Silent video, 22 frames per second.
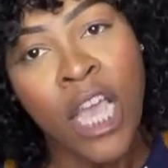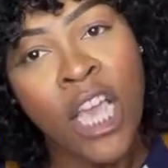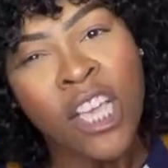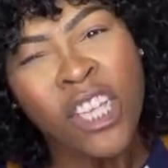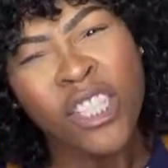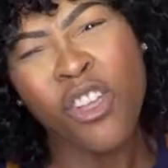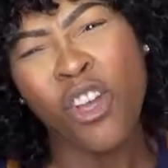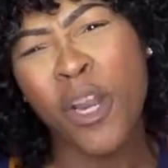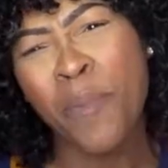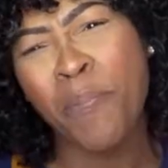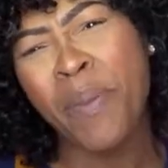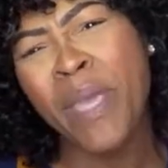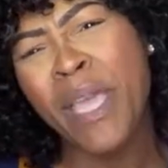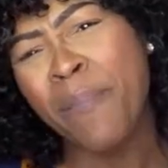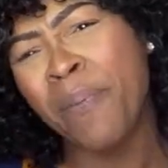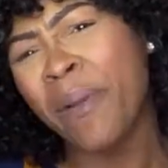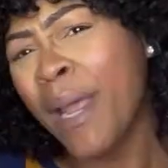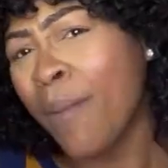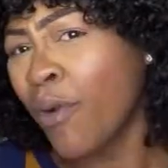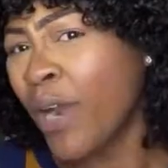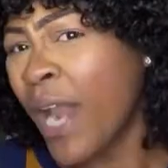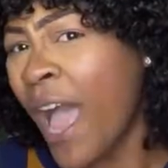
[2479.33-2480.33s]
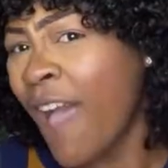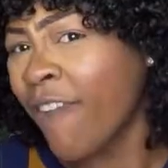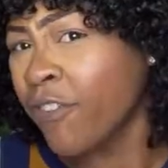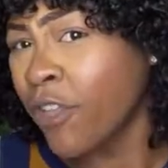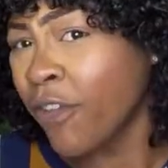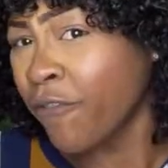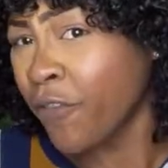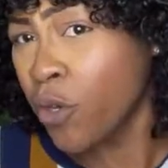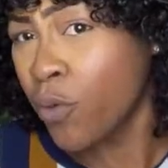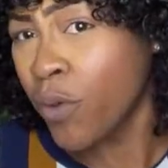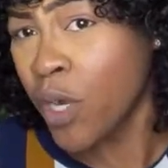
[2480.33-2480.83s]
So the people that have
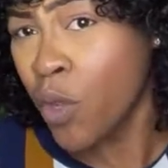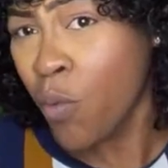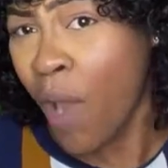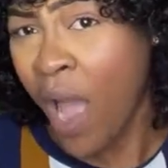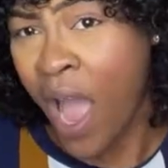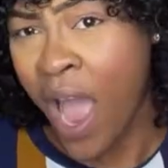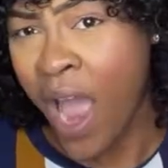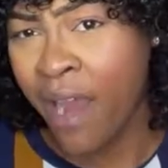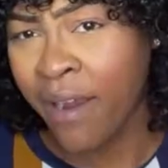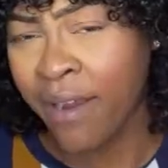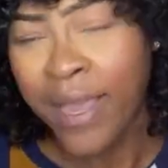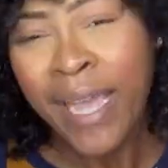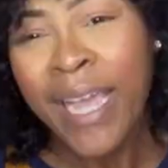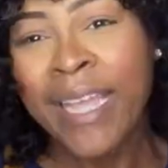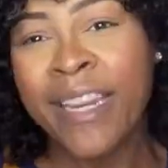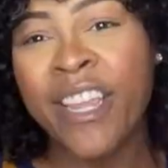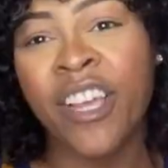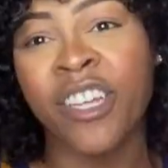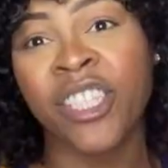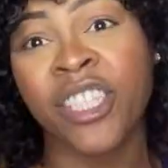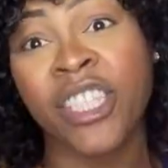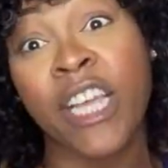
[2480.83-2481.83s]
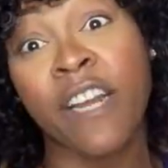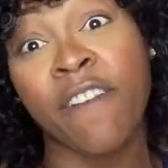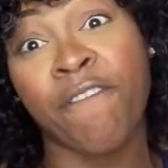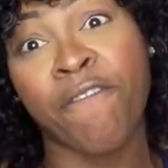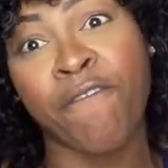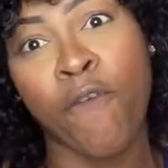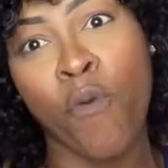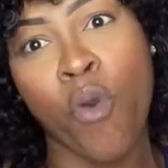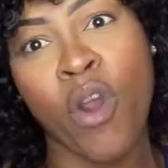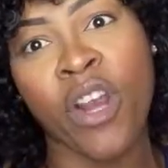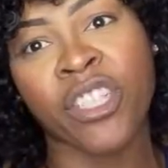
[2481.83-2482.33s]
nothing to do with the war, they're still
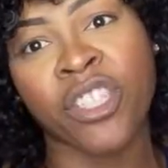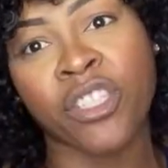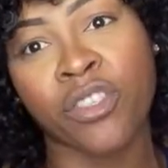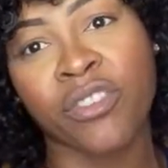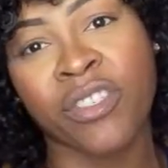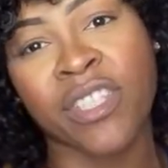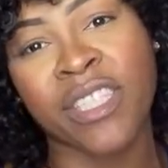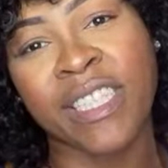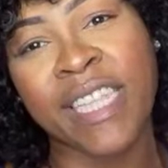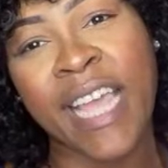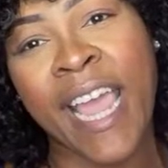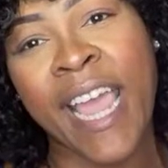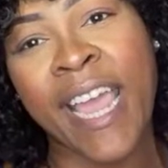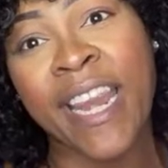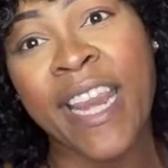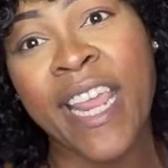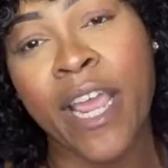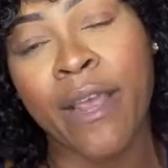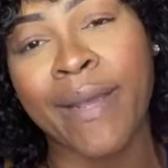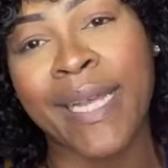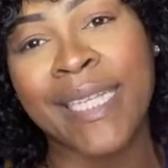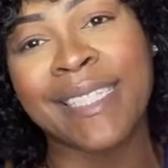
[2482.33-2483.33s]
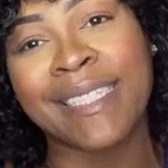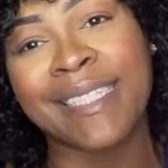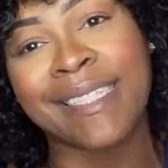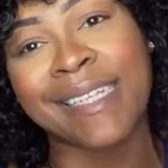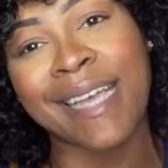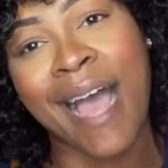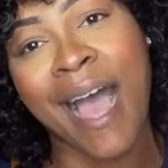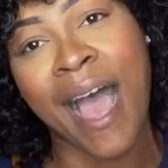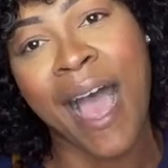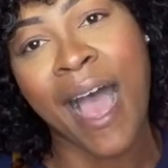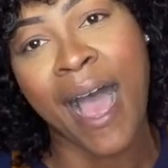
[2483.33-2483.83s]
forced to stay there and
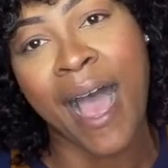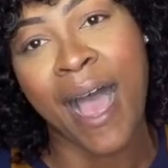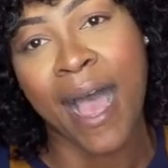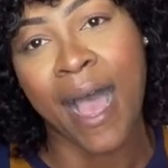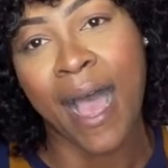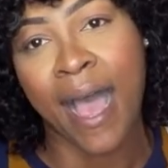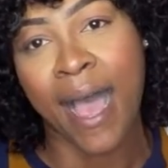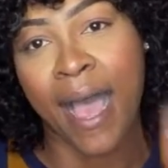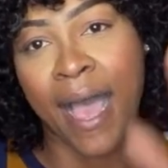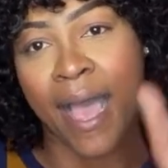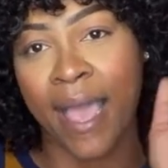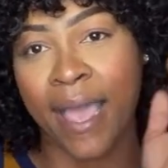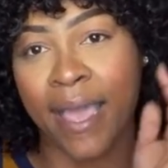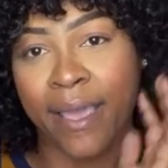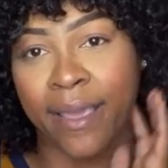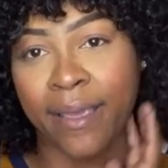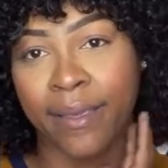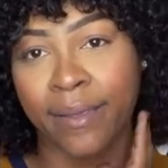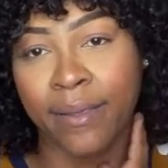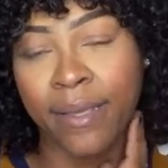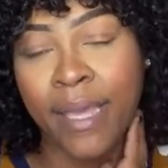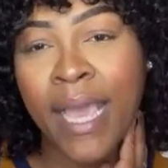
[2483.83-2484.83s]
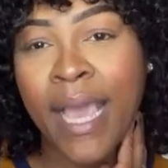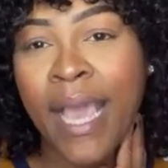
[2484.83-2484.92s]
die.